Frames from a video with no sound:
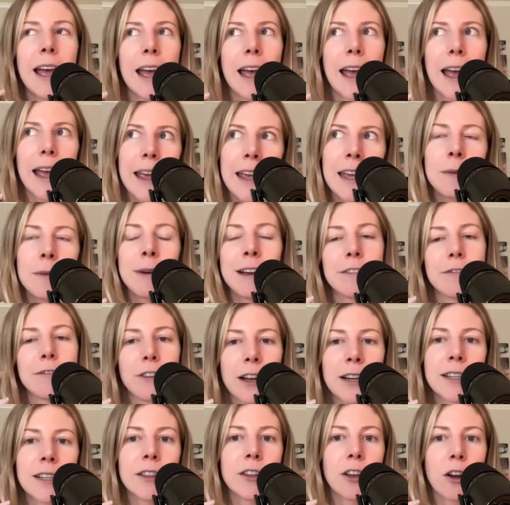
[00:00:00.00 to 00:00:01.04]
hey, my
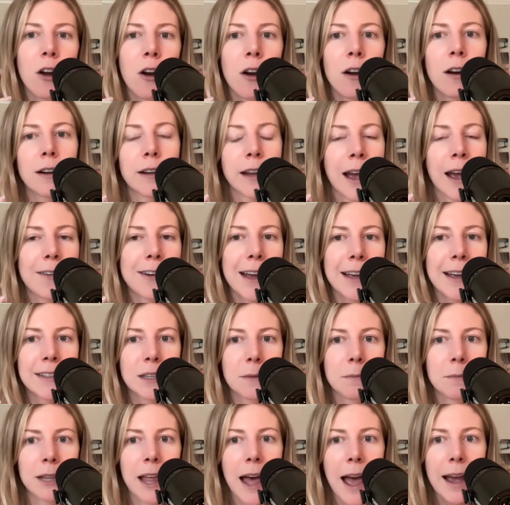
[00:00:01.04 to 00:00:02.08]
friend in the car now has a
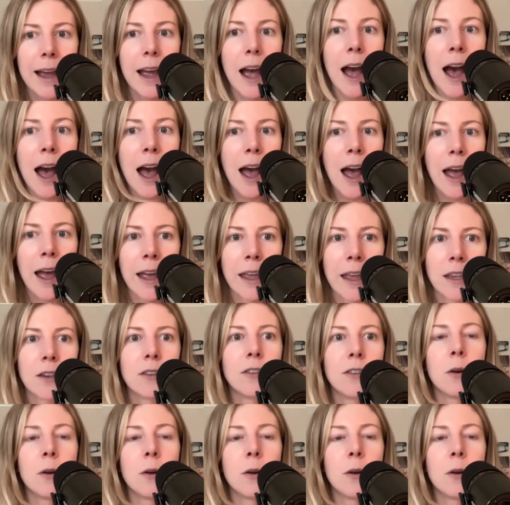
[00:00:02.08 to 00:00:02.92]
black eye.